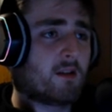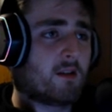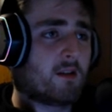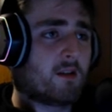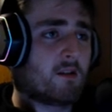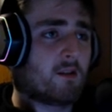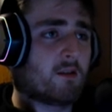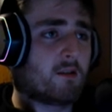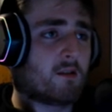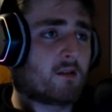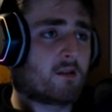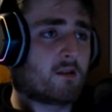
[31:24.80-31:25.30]

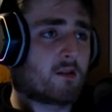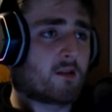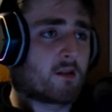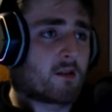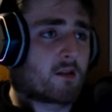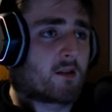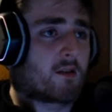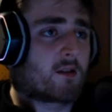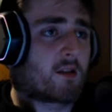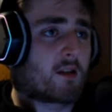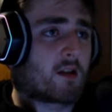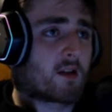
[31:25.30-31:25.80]
Ugh,
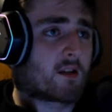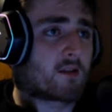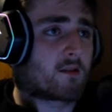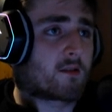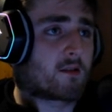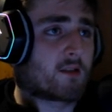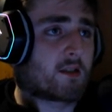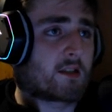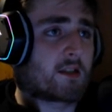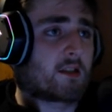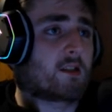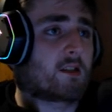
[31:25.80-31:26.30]
gotta
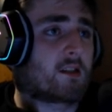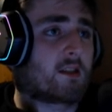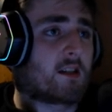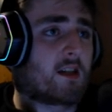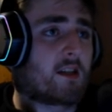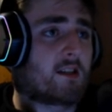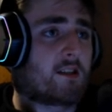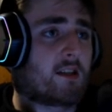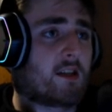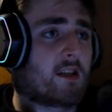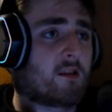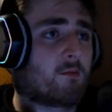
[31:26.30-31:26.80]
take out a
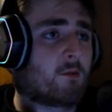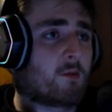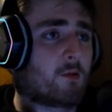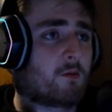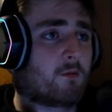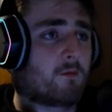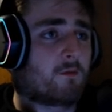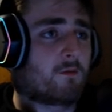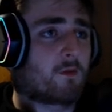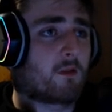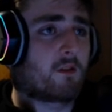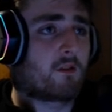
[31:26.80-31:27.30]
goddamn
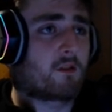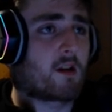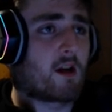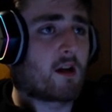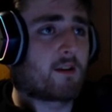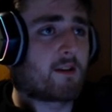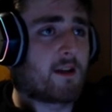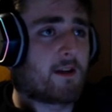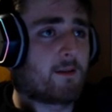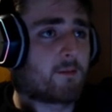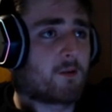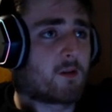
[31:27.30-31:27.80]
loan for this
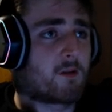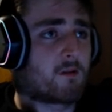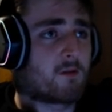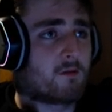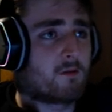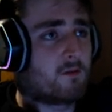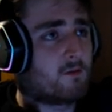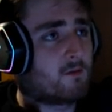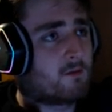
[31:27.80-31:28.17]
goddamn girl.